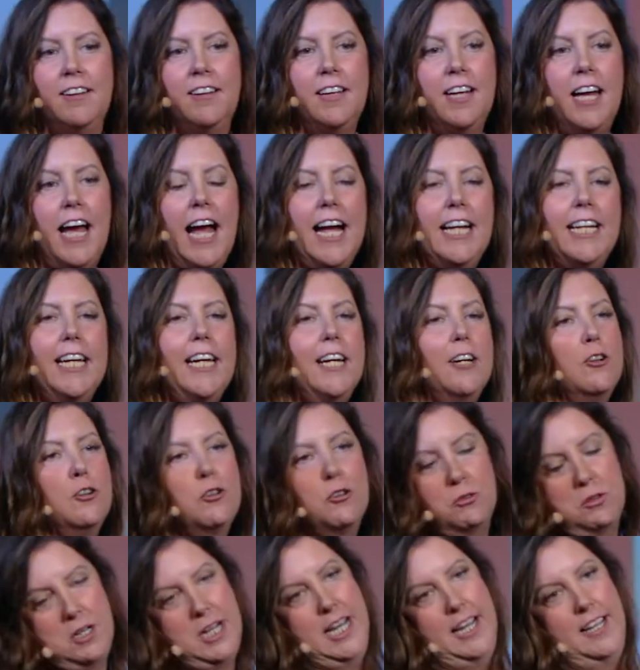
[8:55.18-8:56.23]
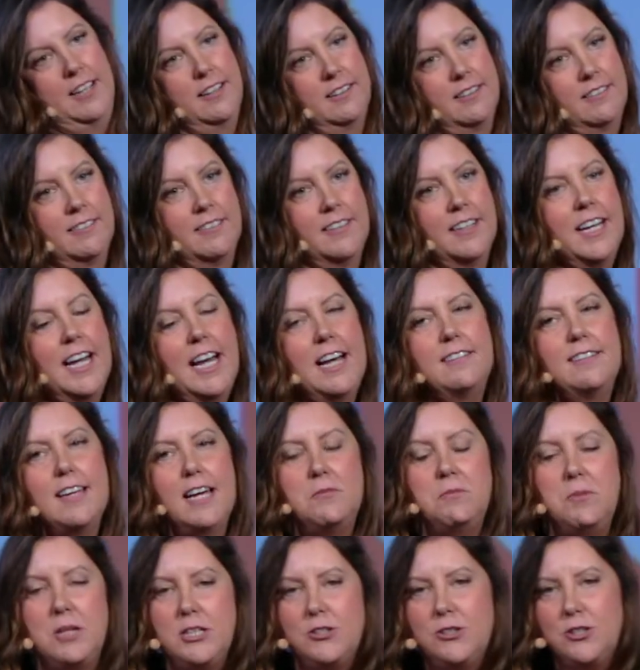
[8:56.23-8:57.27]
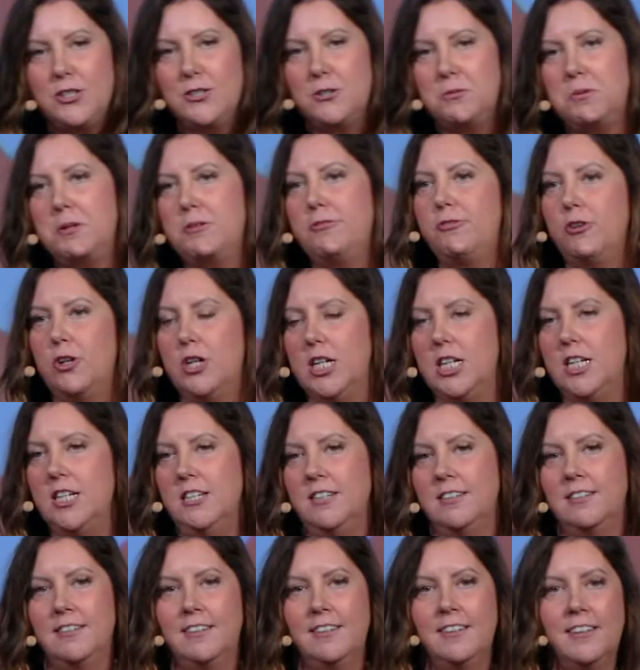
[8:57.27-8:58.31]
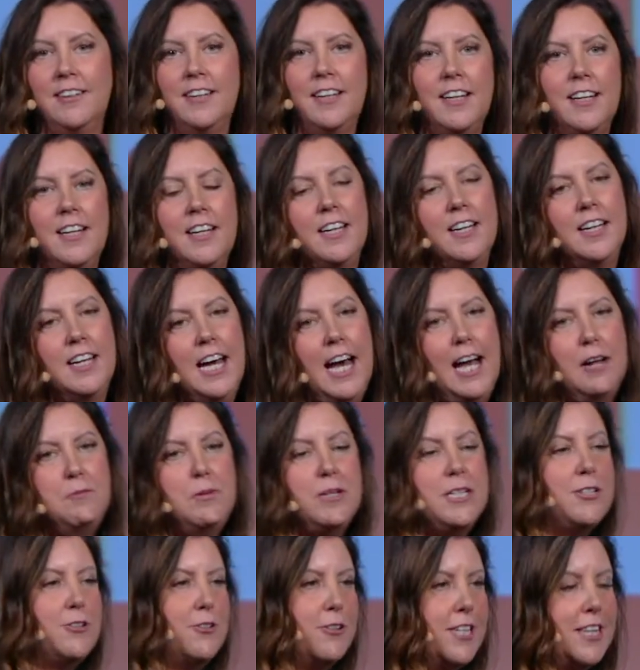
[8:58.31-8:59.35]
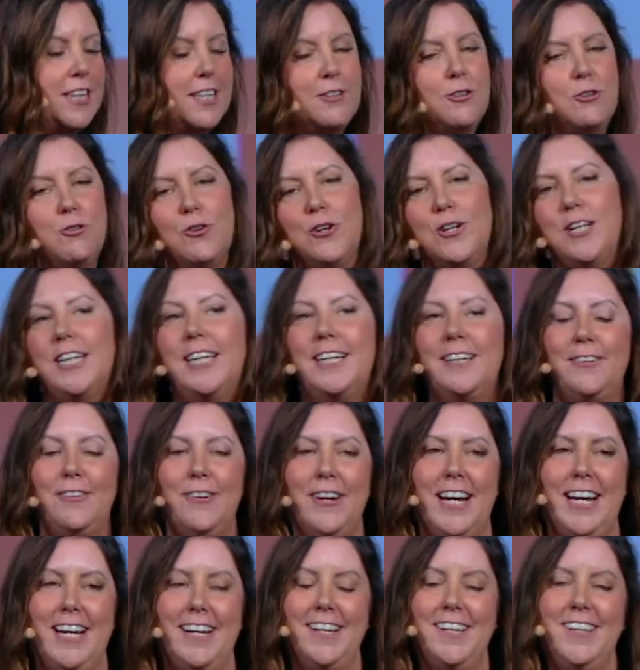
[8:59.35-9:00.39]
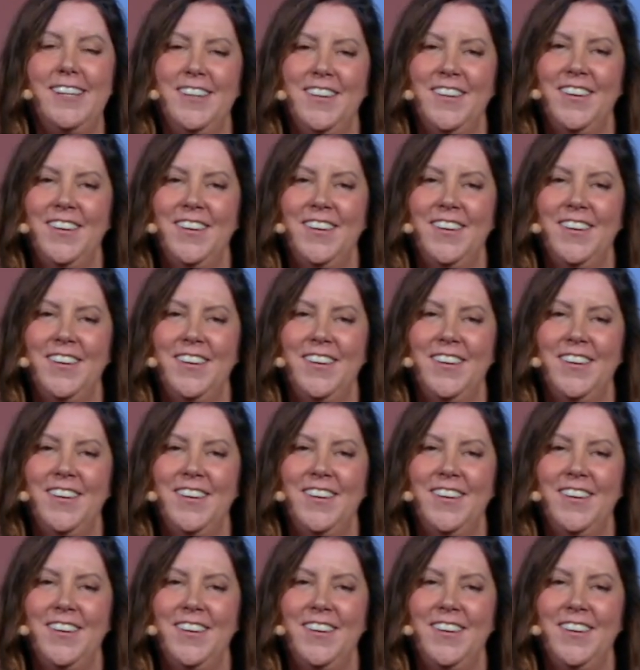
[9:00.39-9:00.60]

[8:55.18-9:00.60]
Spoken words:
And here's why. As I mentioned before, I've been doing this for a little while.